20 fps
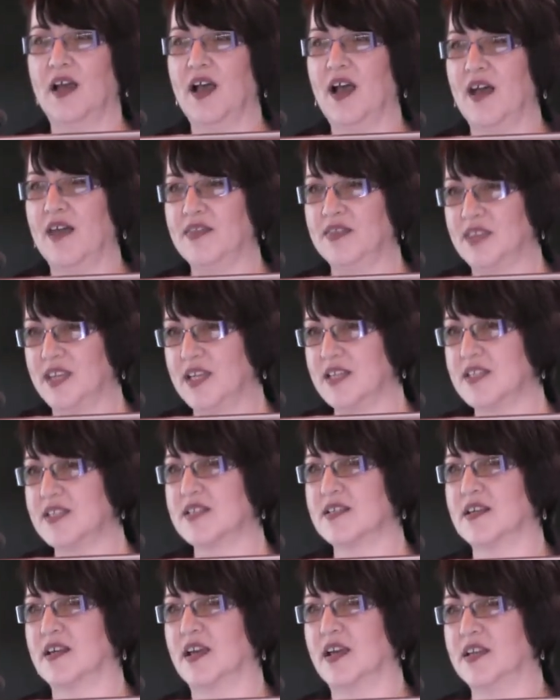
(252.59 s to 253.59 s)
And
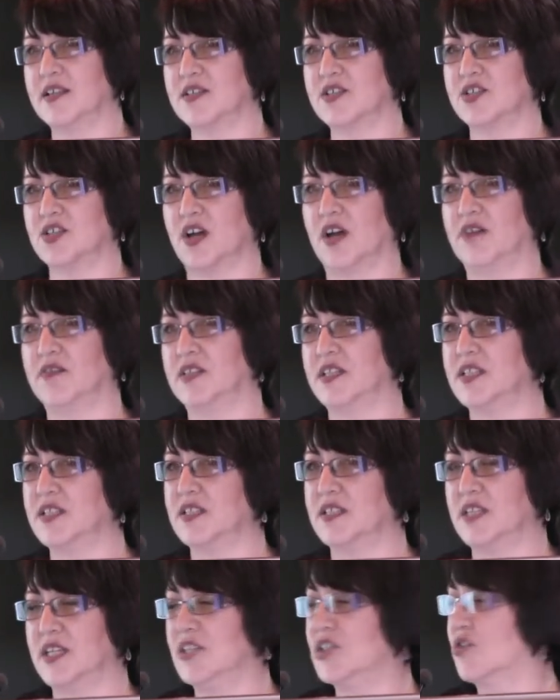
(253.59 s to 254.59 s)
this is shown,
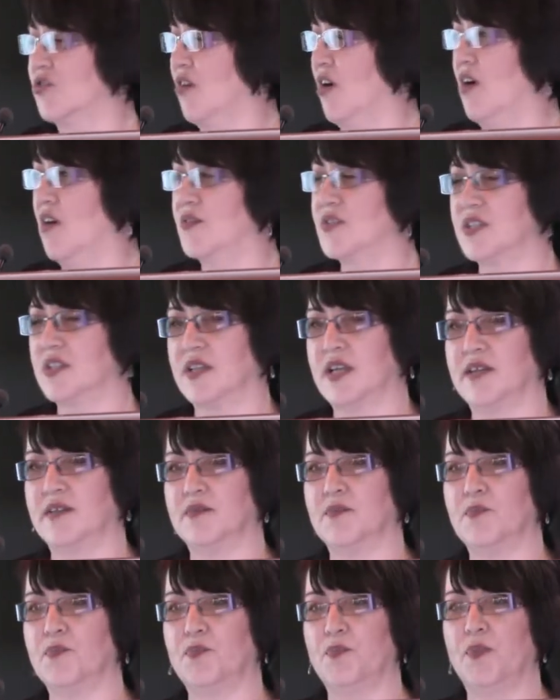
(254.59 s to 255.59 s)
these graphs are then
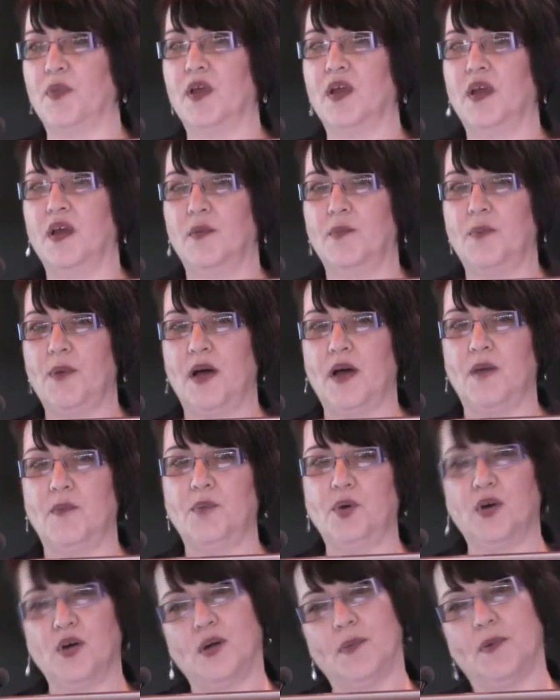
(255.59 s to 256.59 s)

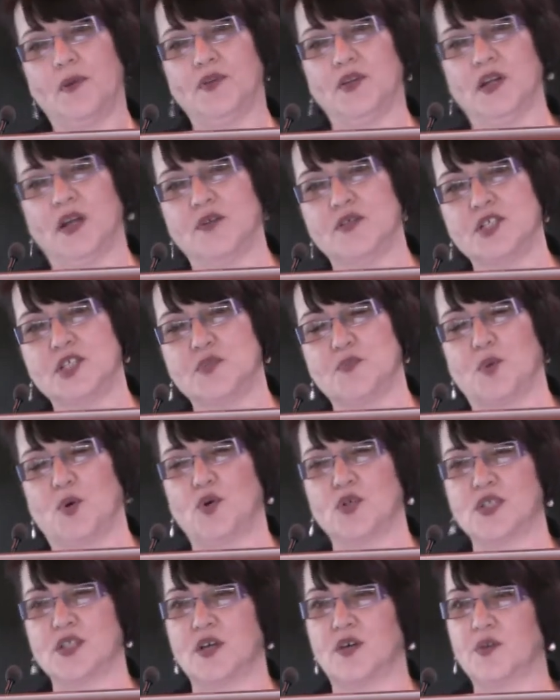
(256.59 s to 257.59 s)
put up on the notice
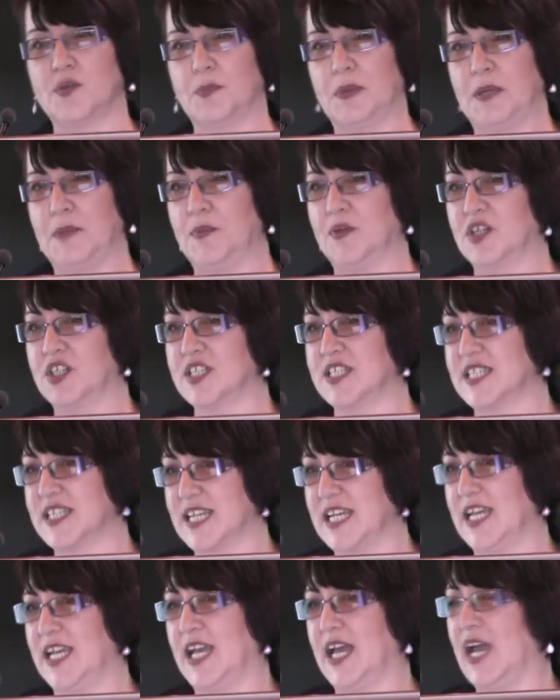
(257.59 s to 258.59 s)
board so that people can see